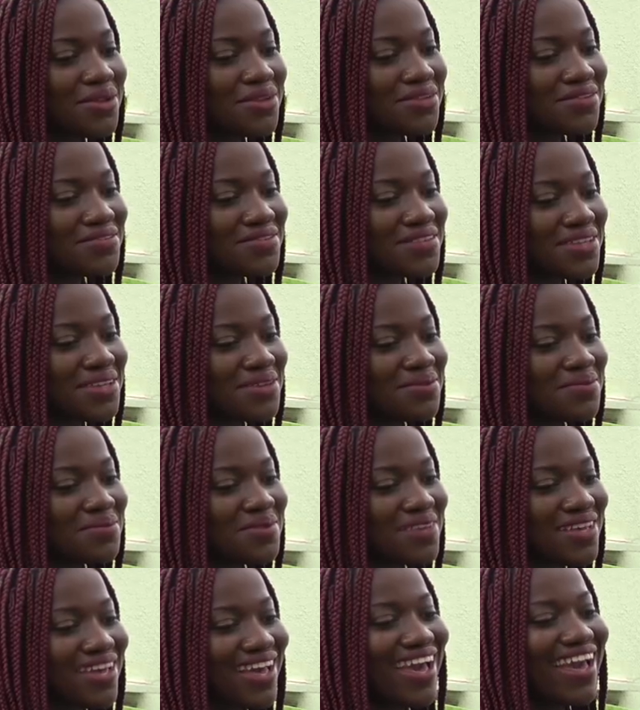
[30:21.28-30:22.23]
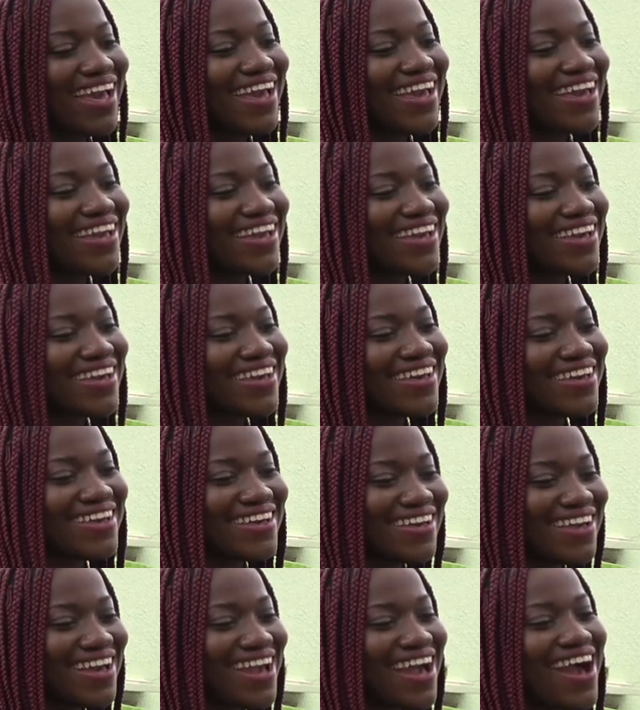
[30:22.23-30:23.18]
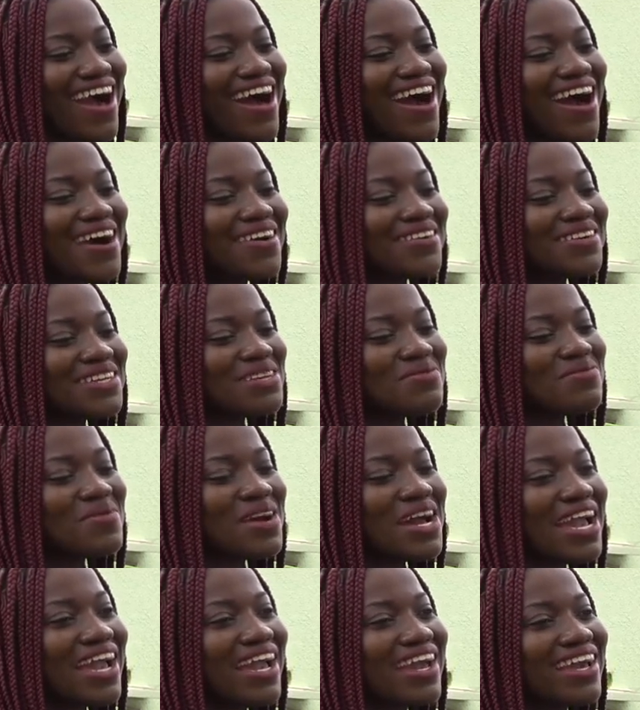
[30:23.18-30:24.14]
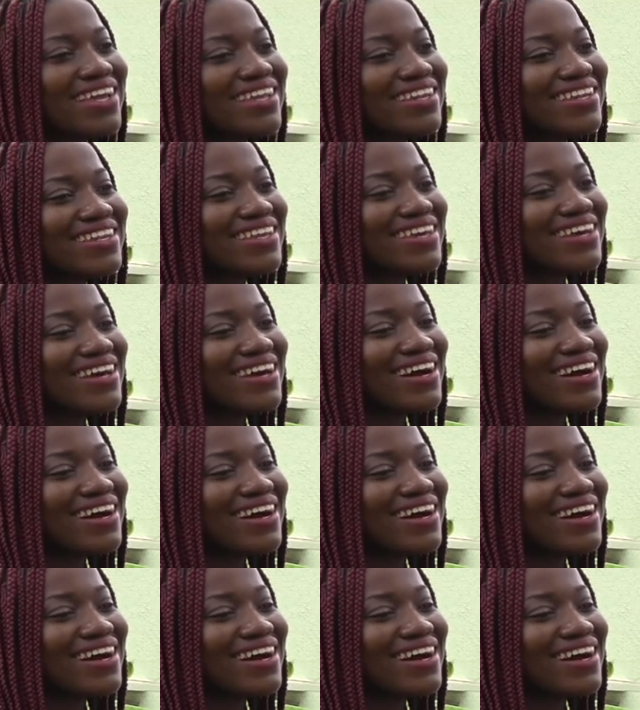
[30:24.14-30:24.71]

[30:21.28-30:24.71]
All of them. I wouldn't mind,